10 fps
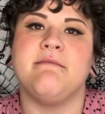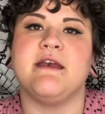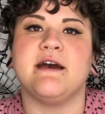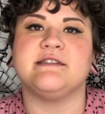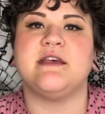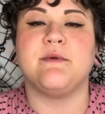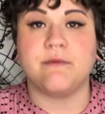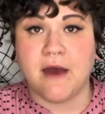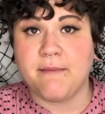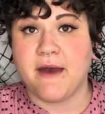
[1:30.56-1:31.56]
because they would
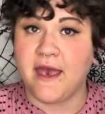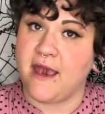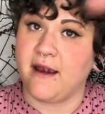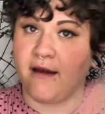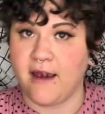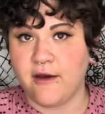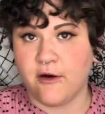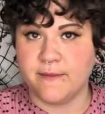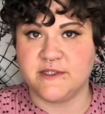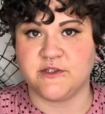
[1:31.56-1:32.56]
wet my hair and
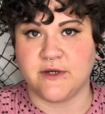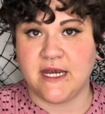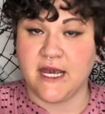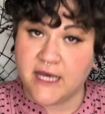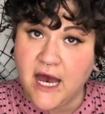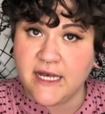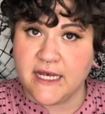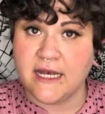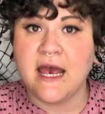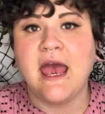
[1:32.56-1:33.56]
comb it straight and cut
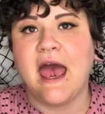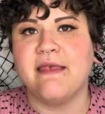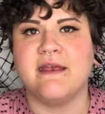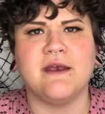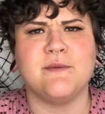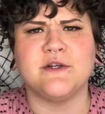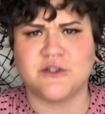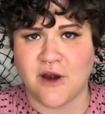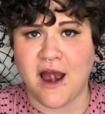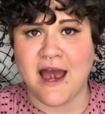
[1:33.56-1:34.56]
it. And then it would
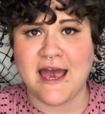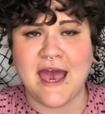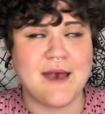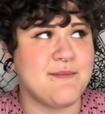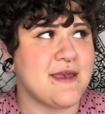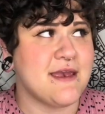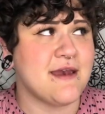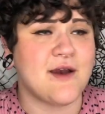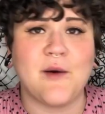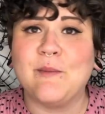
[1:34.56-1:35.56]
dry and
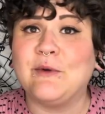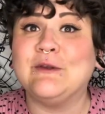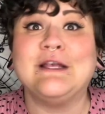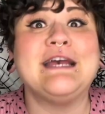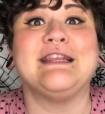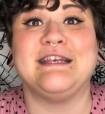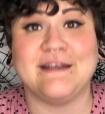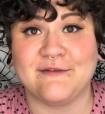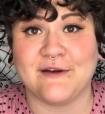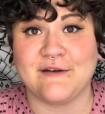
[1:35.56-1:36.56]
be completely
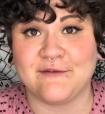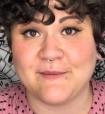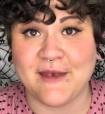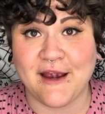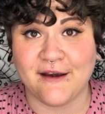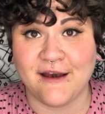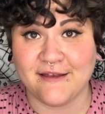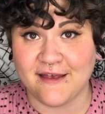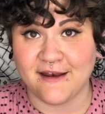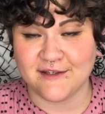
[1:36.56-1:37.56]
different from the
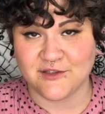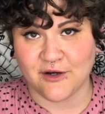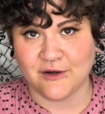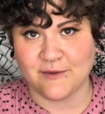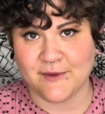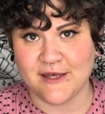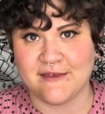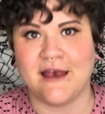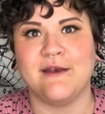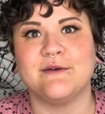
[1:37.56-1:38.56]
haircut that I started with.
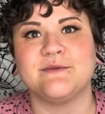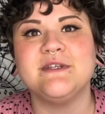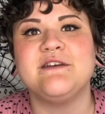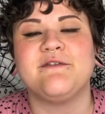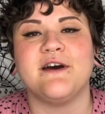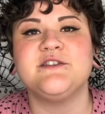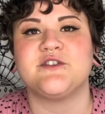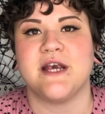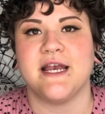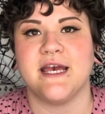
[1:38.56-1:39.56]
And it was really
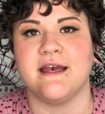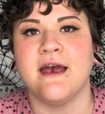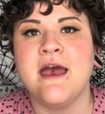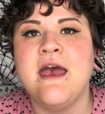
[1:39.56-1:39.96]
frustrating.